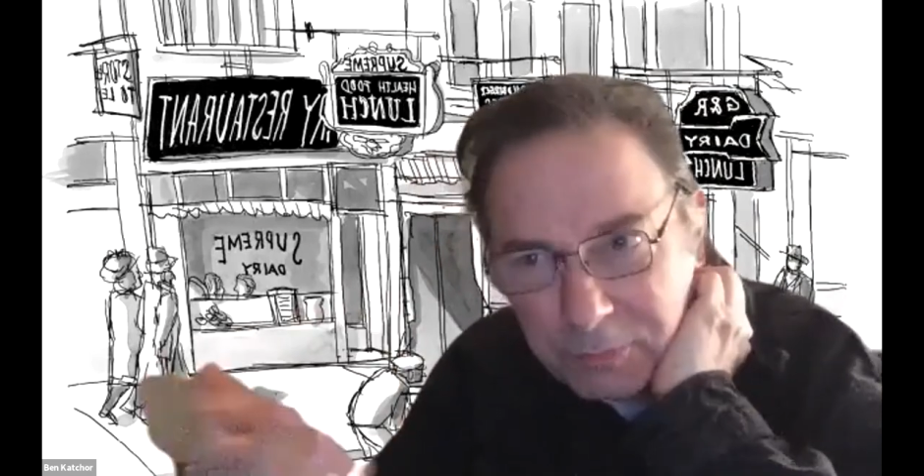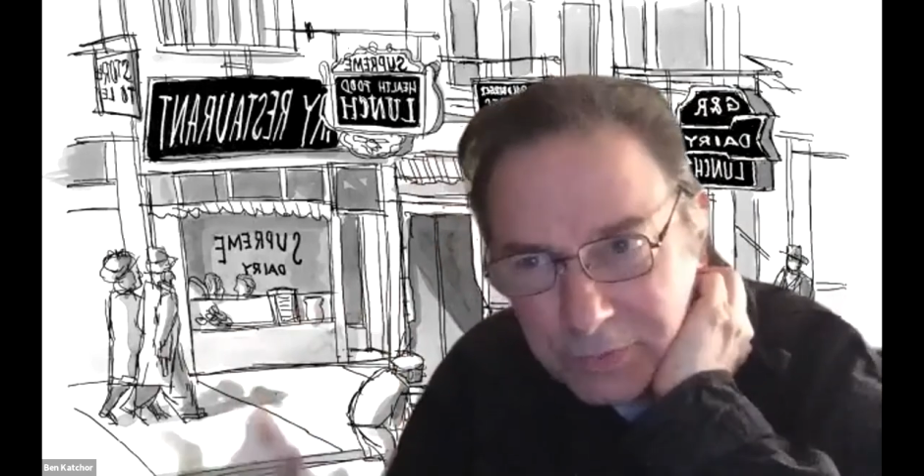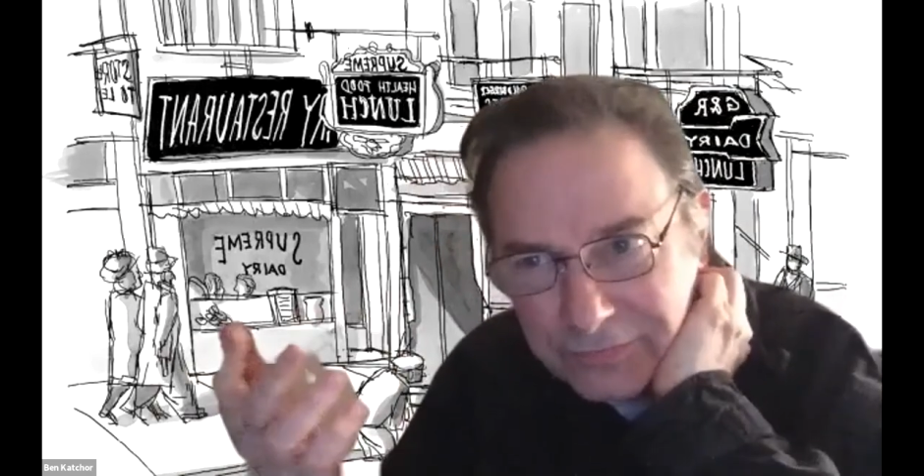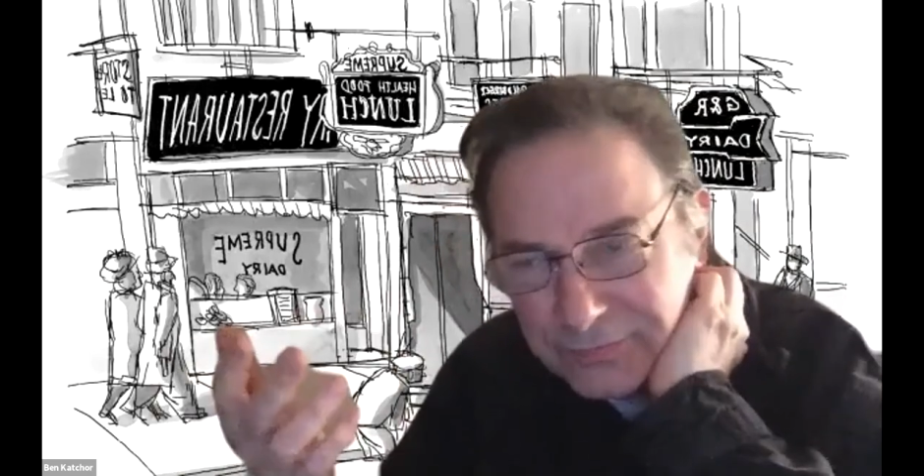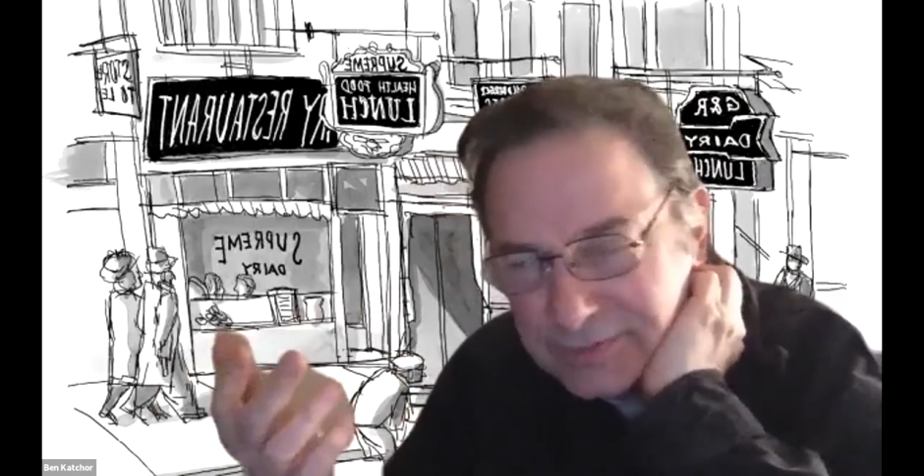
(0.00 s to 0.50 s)

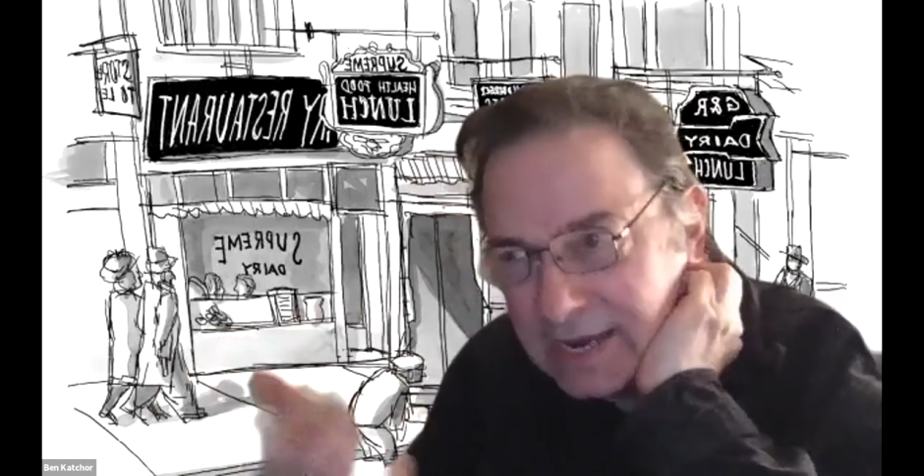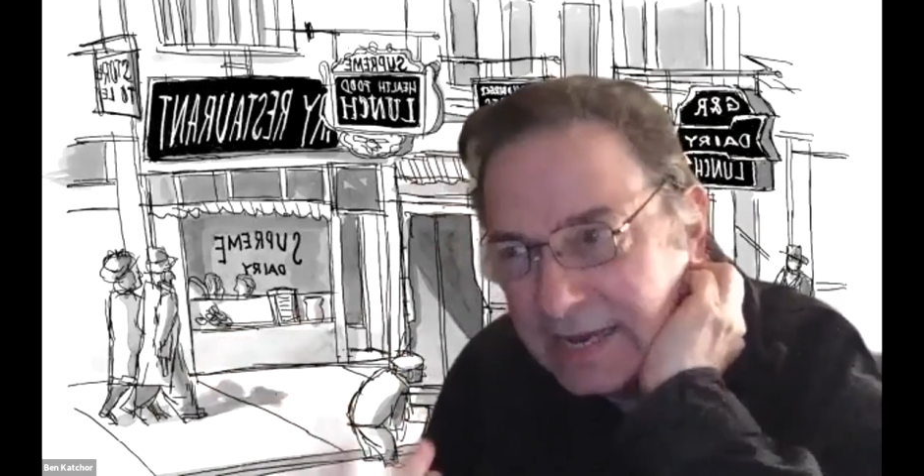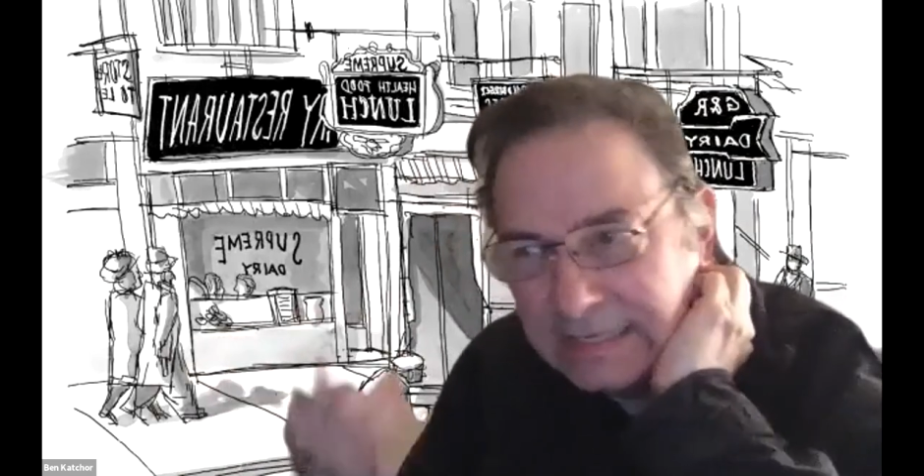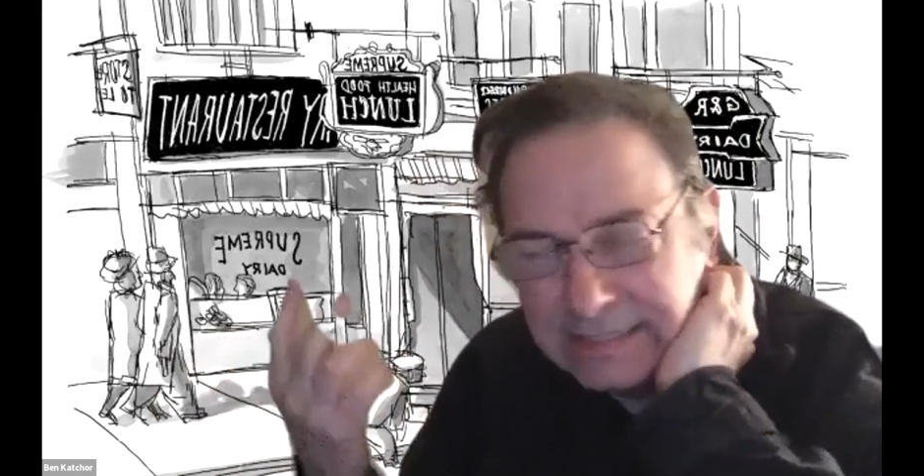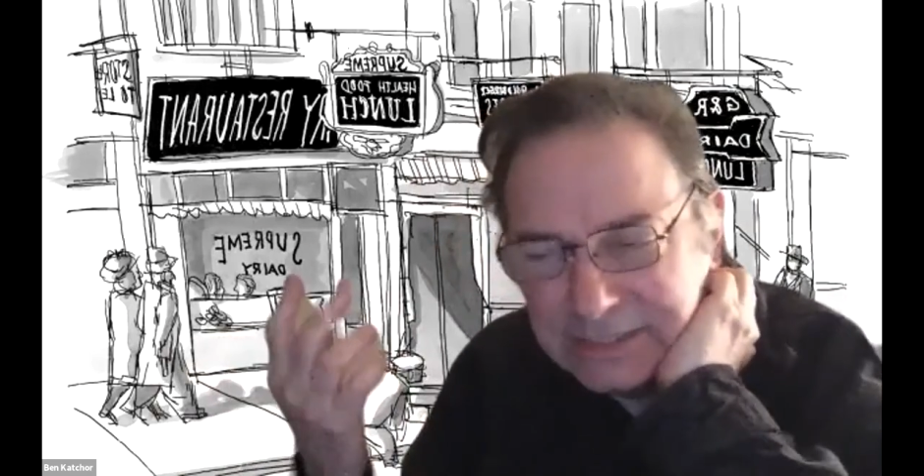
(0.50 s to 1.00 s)
with
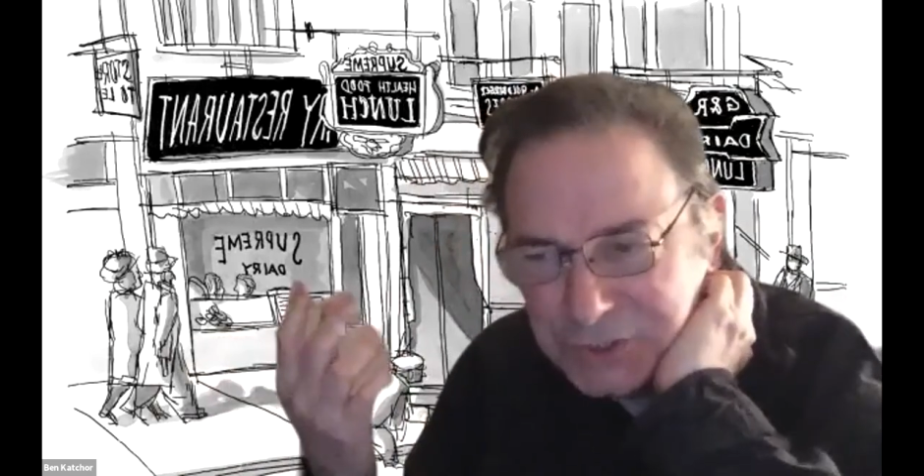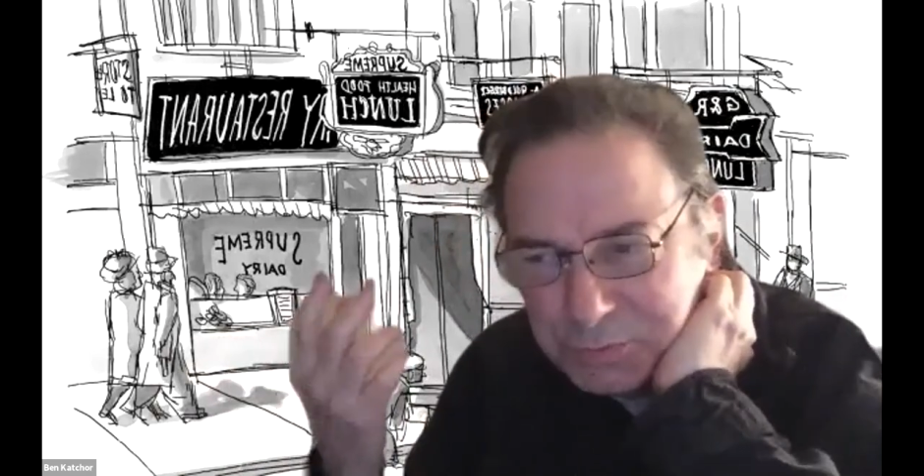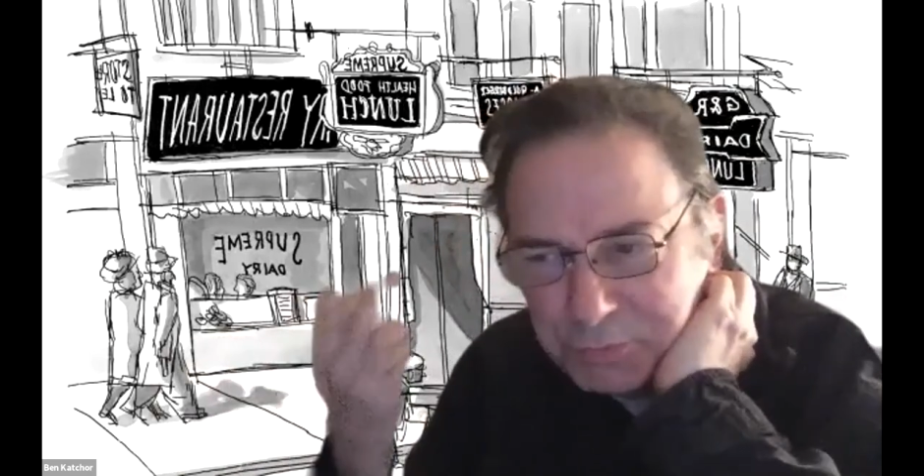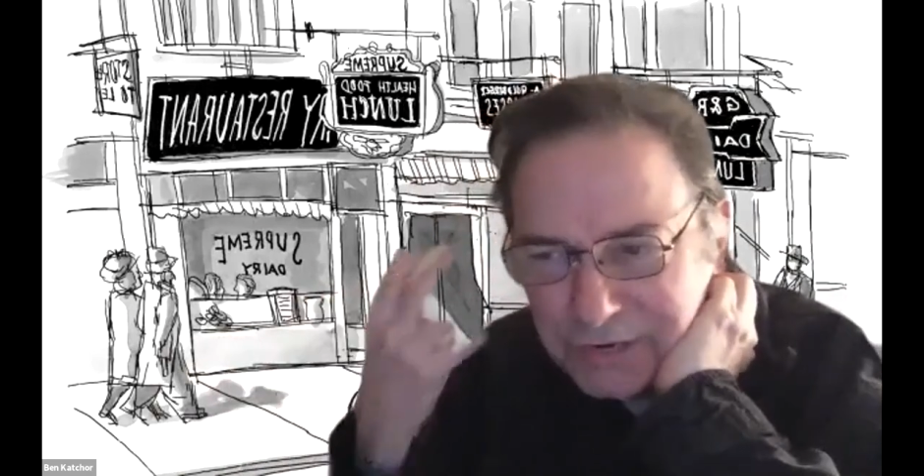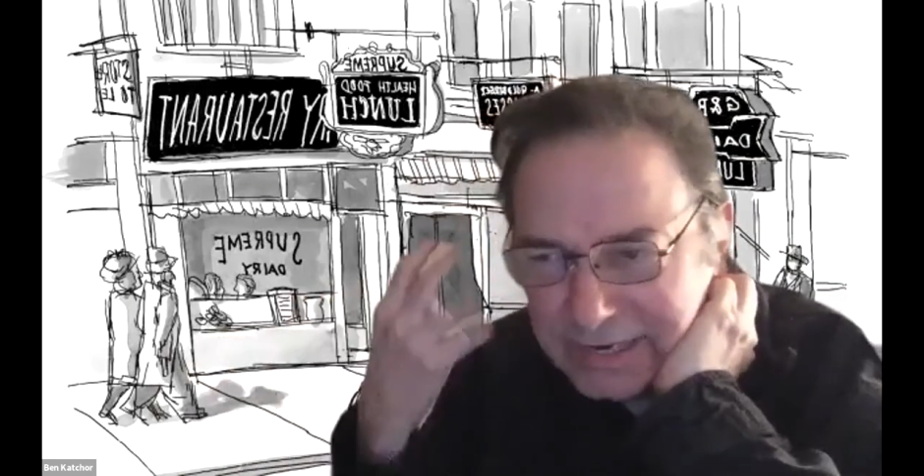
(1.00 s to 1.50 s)
Silent
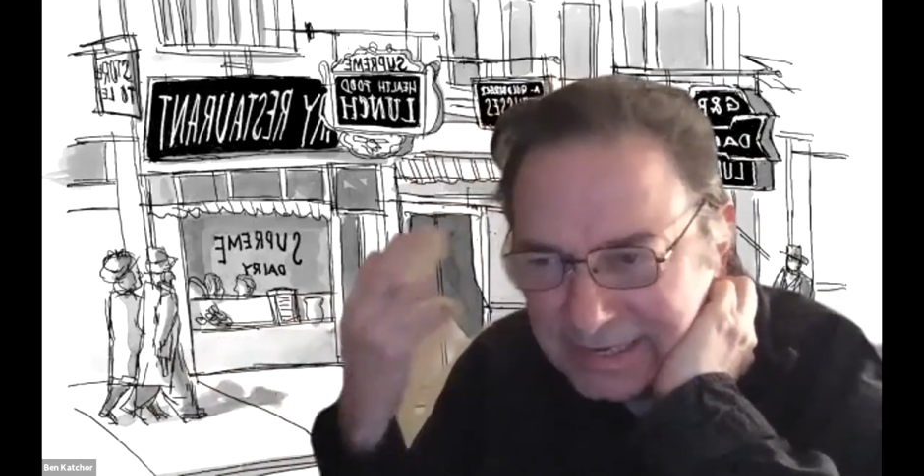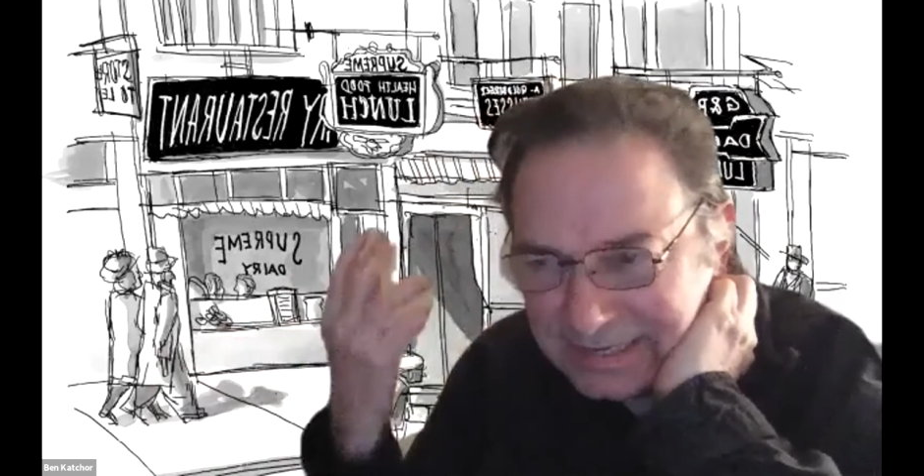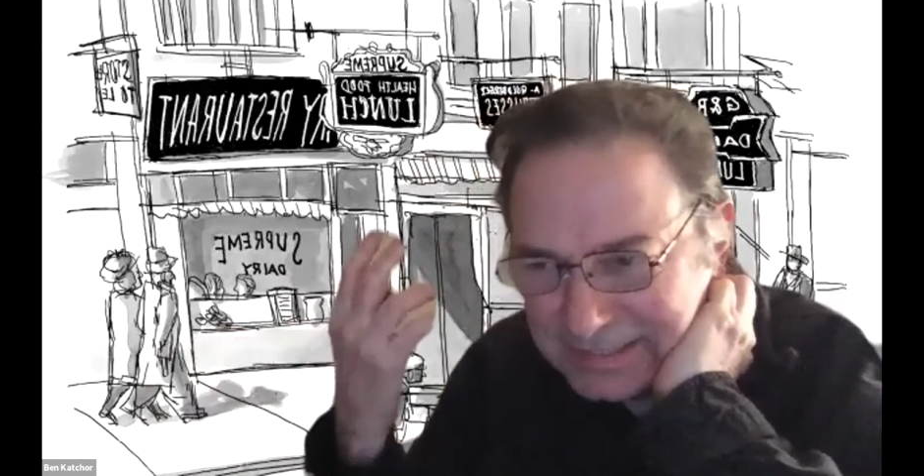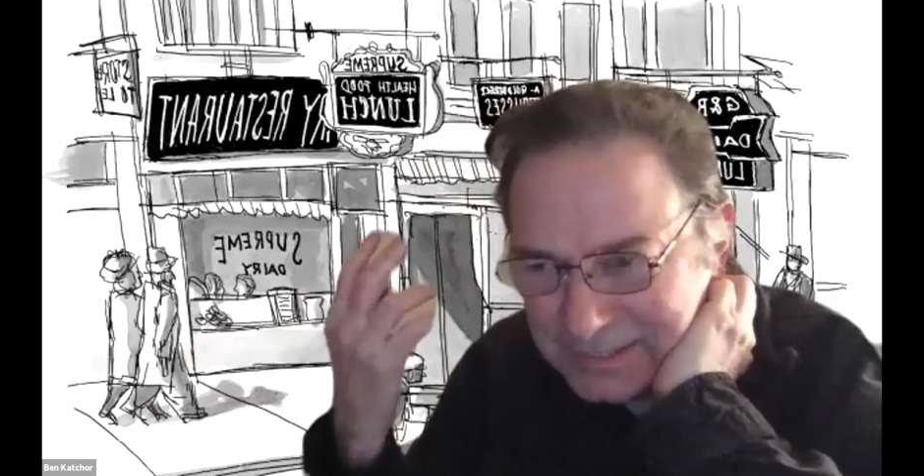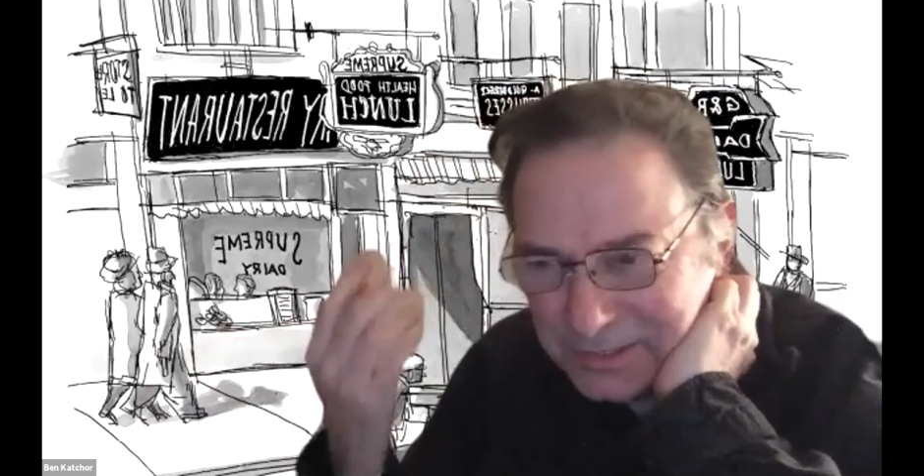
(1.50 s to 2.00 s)

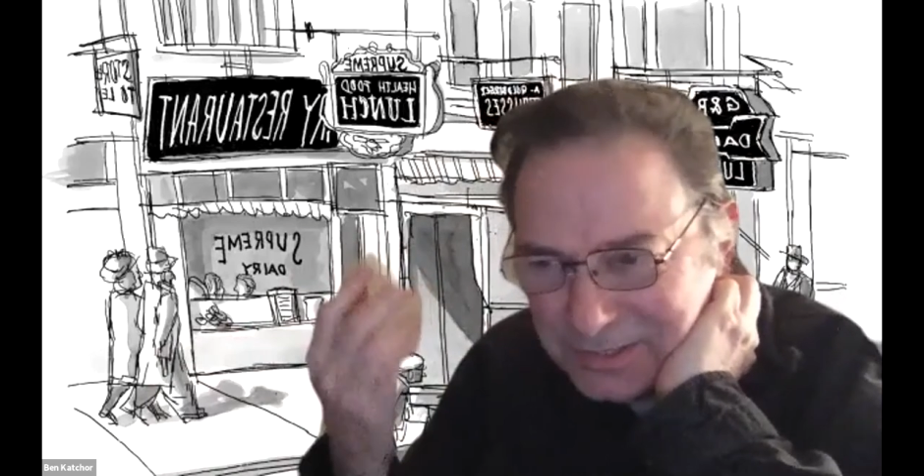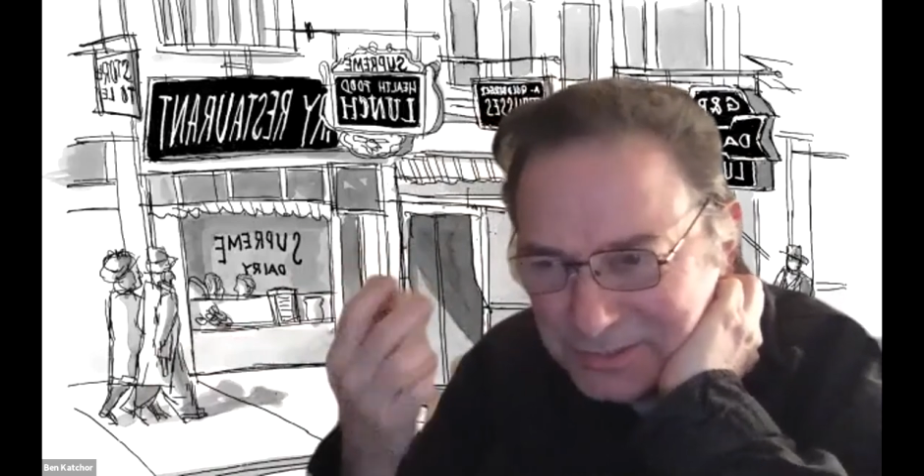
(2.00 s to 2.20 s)
Spring, so